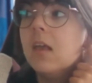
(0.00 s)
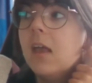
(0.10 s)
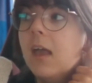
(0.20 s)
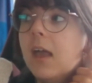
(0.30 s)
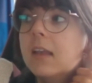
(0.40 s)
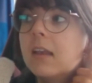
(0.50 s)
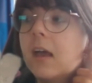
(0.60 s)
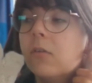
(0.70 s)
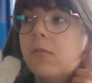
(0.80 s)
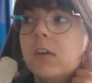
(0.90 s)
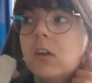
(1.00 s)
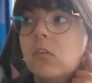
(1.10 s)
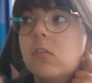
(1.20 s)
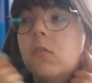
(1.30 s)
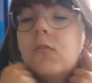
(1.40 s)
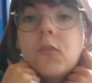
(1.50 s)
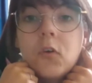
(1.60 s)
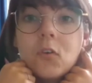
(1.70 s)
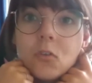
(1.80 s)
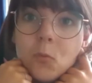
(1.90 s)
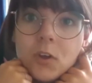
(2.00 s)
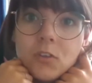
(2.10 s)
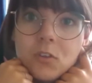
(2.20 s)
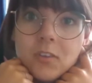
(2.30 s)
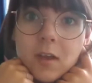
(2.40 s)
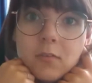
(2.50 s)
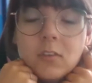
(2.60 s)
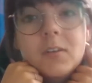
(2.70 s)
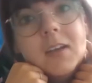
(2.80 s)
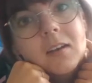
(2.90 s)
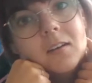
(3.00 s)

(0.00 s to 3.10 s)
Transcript: And I finished the first one just after dinner,